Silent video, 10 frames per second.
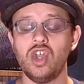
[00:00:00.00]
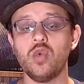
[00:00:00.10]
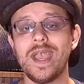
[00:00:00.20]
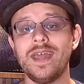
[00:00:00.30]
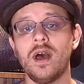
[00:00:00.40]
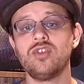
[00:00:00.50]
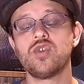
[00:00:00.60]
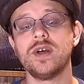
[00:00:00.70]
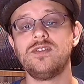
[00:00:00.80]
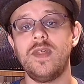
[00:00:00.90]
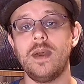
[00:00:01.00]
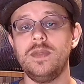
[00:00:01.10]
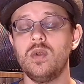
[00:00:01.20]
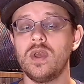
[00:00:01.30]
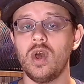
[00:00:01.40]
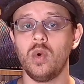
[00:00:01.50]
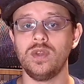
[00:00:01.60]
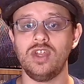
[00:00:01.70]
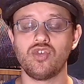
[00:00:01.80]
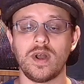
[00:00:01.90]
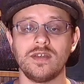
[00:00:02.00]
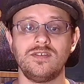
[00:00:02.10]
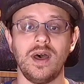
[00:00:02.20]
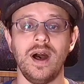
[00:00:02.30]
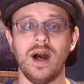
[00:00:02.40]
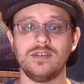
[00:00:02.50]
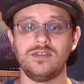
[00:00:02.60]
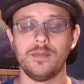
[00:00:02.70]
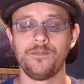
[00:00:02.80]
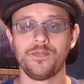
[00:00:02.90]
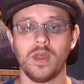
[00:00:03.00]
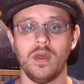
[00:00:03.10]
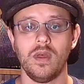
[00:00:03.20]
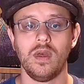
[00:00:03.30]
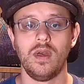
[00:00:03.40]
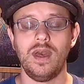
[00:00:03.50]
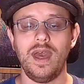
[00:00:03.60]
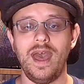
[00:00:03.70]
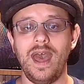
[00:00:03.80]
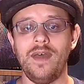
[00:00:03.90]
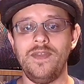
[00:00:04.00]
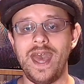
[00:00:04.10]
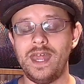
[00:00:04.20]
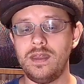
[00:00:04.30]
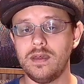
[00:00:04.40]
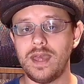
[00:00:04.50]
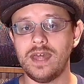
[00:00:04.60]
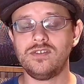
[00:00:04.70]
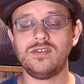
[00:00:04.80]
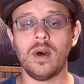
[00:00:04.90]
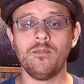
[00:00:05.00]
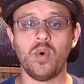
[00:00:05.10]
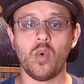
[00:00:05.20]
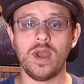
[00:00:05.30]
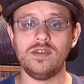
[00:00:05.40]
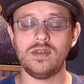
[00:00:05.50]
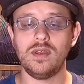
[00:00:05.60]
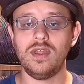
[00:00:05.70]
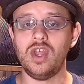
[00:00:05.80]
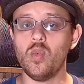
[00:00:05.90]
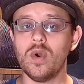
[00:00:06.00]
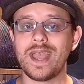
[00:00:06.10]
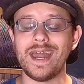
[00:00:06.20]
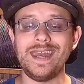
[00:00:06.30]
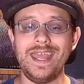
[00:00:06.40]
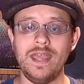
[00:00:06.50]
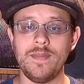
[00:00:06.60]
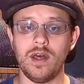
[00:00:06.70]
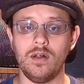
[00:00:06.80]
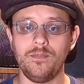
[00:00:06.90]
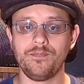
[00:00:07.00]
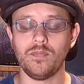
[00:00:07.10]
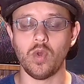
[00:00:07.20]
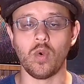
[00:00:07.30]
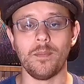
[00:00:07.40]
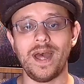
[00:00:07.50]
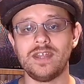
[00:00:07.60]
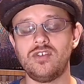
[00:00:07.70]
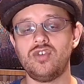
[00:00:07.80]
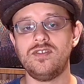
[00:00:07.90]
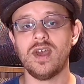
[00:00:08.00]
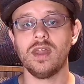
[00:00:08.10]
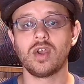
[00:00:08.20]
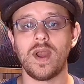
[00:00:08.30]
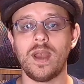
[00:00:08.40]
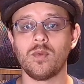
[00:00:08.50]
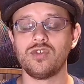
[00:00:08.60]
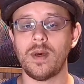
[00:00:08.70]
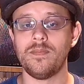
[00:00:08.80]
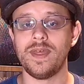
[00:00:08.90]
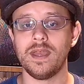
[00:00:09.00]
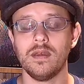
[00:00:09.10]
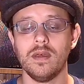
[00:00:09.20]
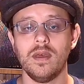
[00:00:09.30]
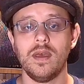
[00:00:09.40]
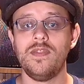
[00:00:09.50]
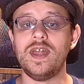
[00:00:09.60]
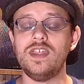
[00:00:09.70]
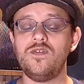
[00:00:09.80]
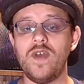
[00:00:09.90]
You cannot trust them. You can only trust us. And then at some point, you will get an email or a message in Telegram or something that is